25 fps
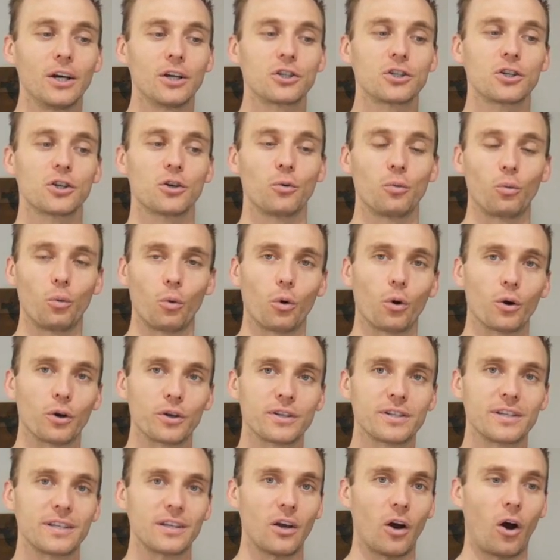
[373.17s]

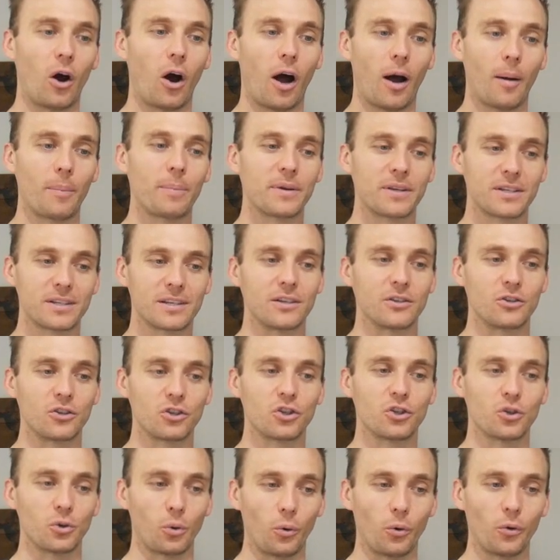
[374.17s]
towards the opposite
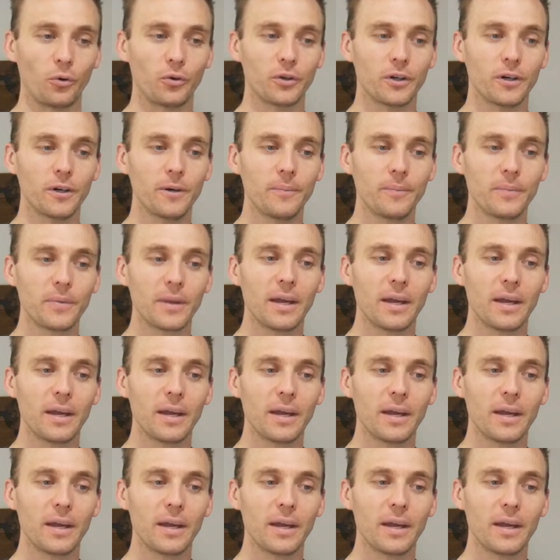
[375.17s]
shoulder,